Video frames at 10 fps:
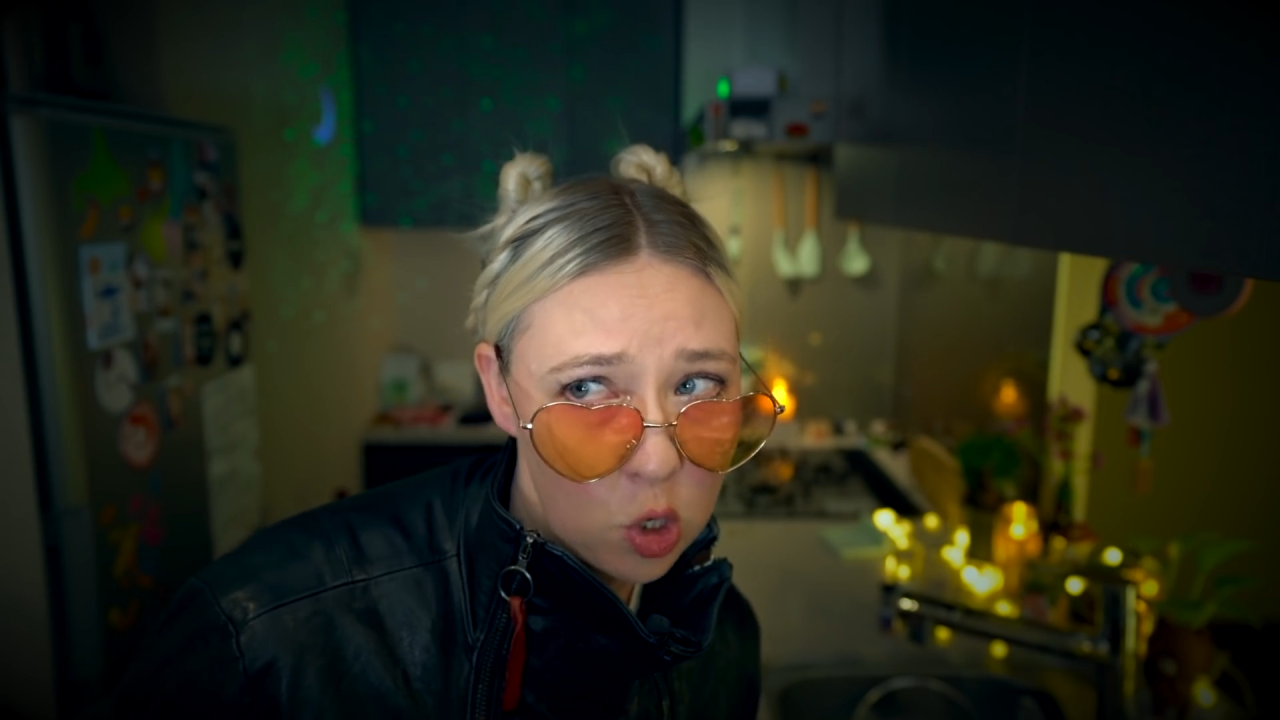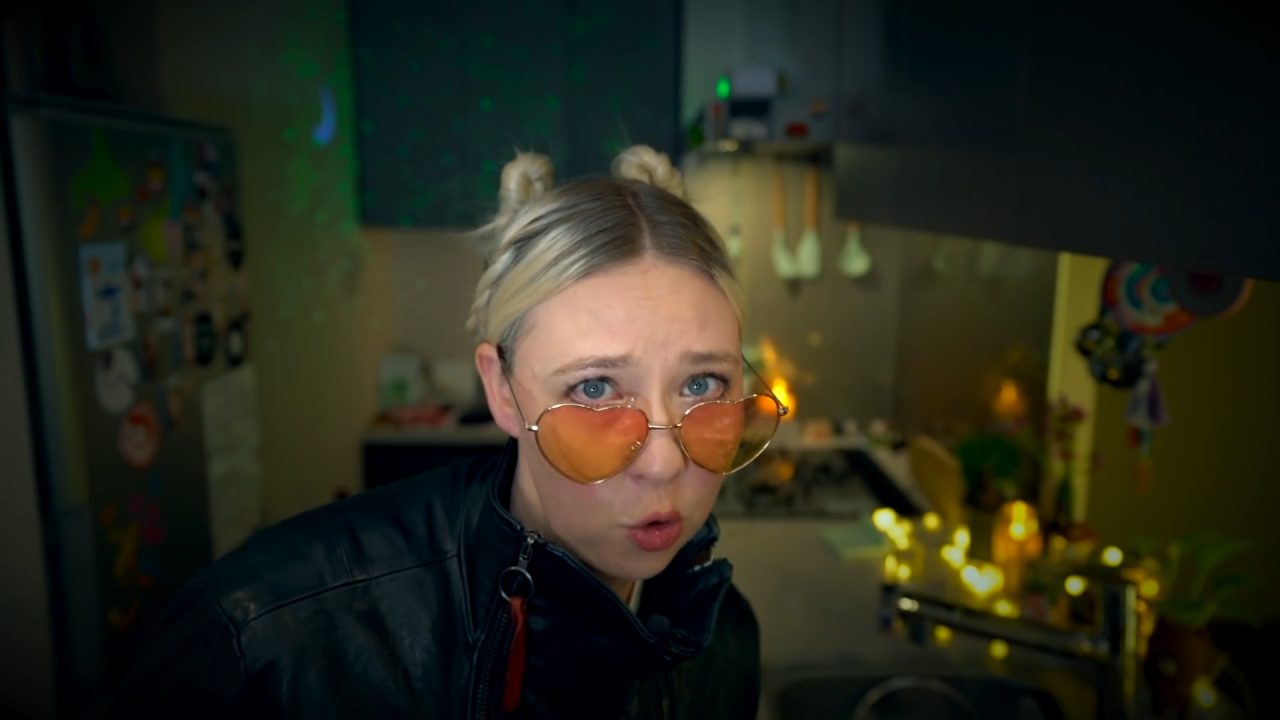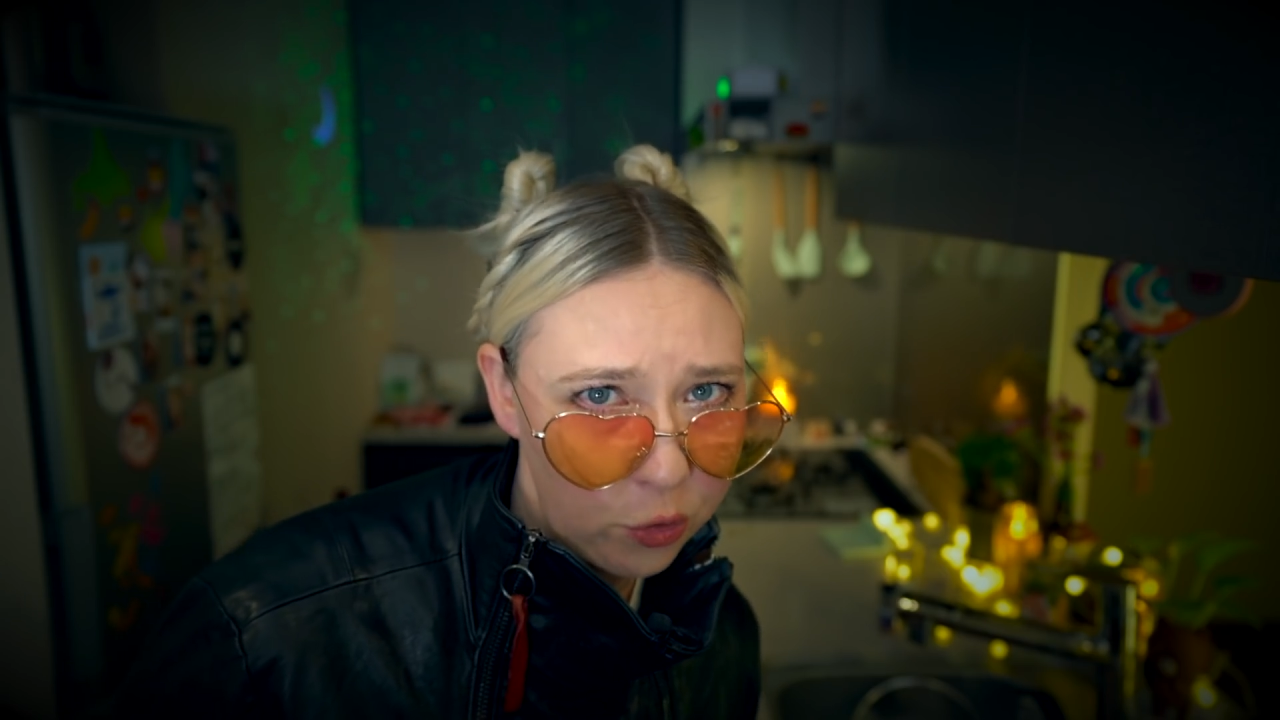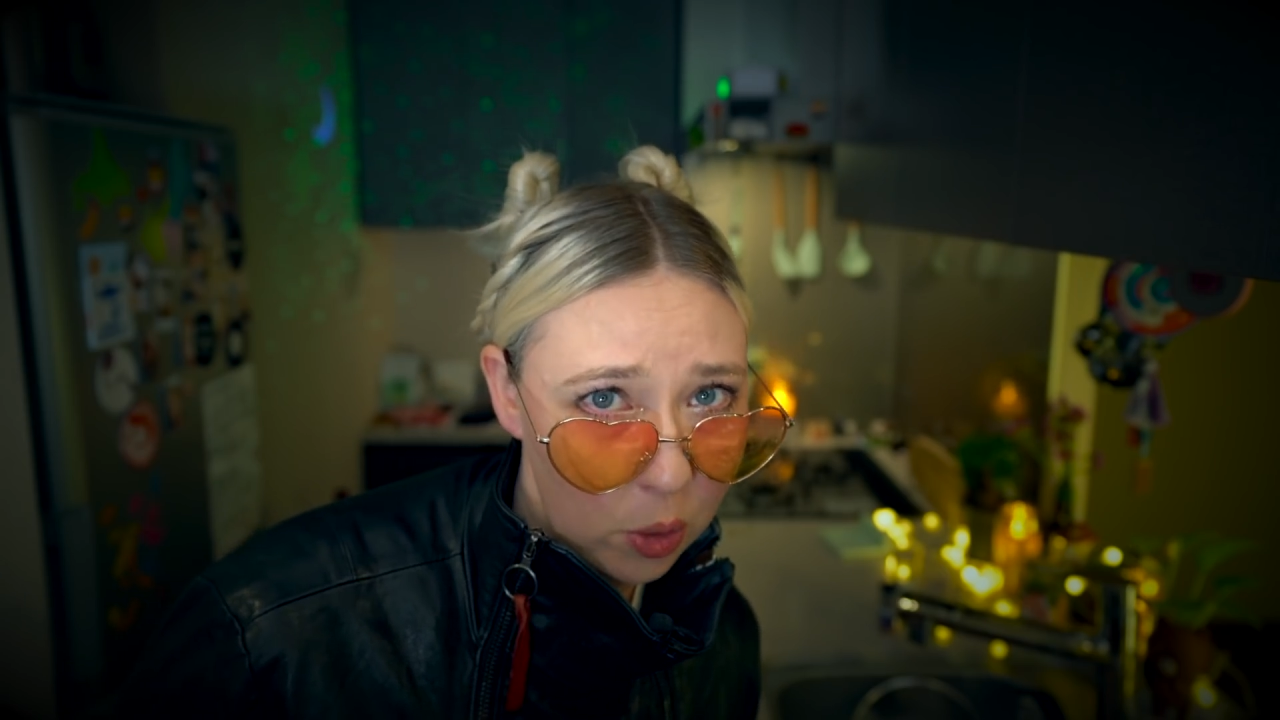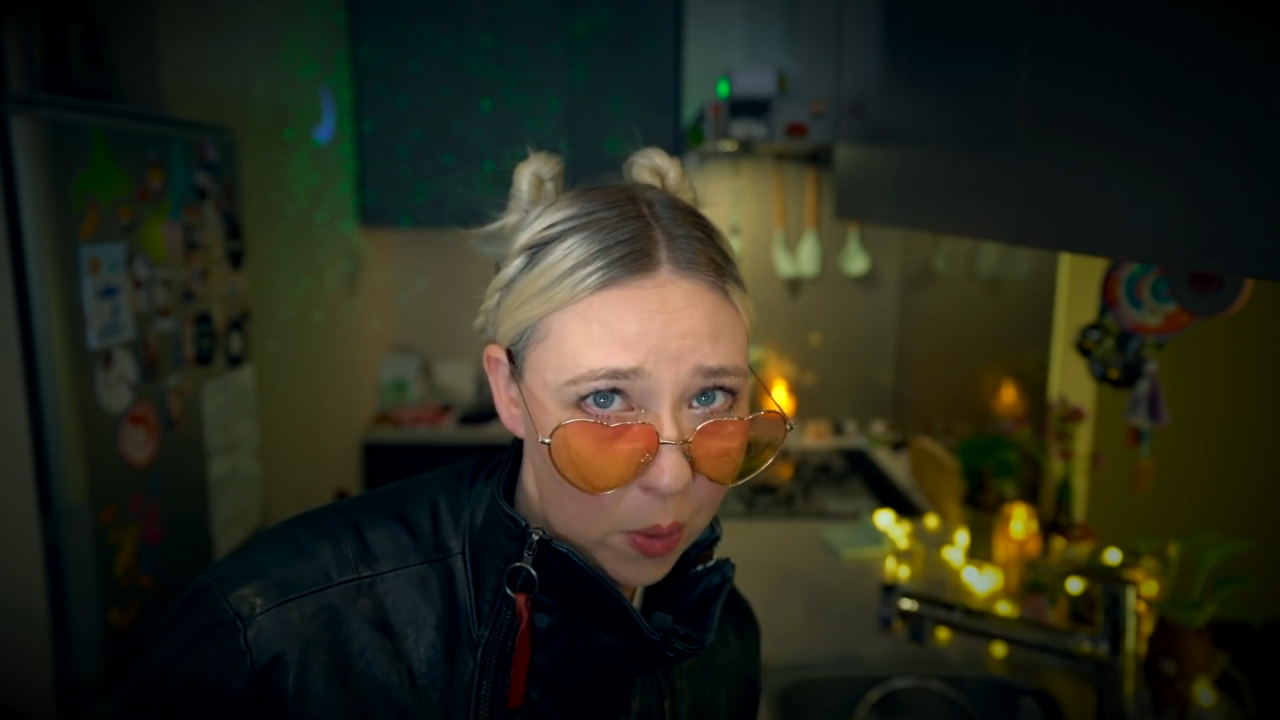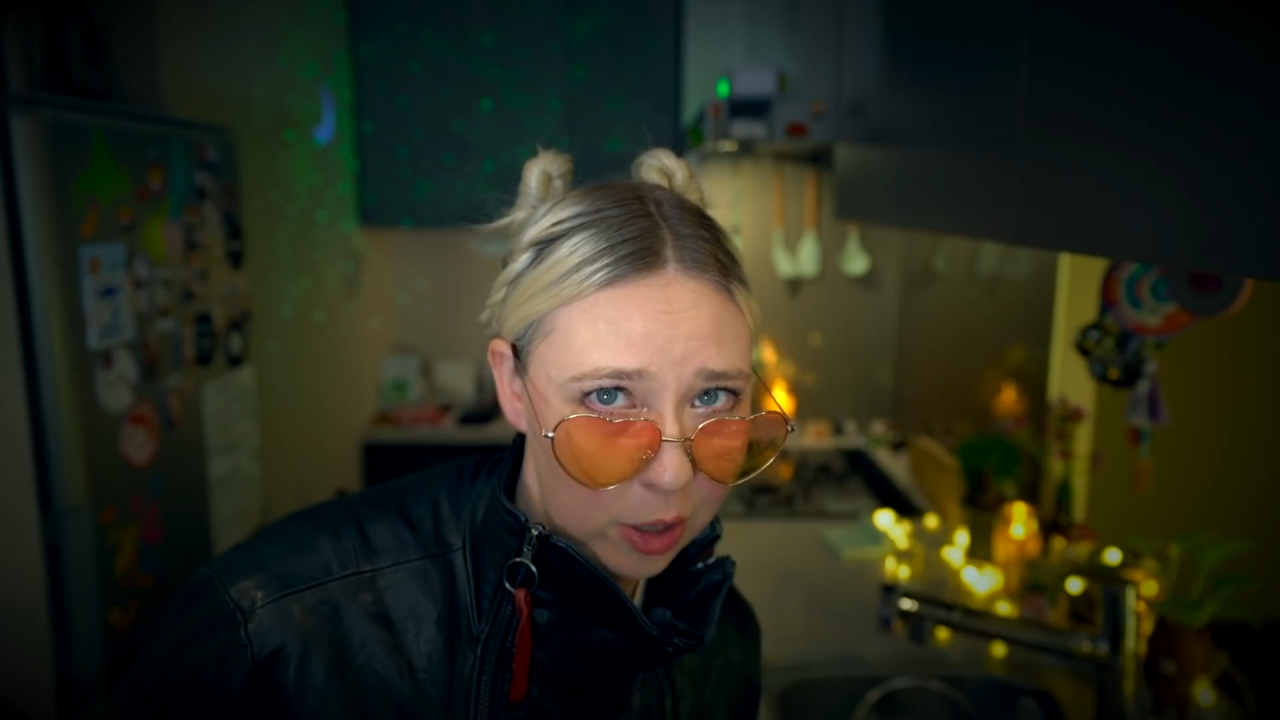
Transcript: it's cool if you don't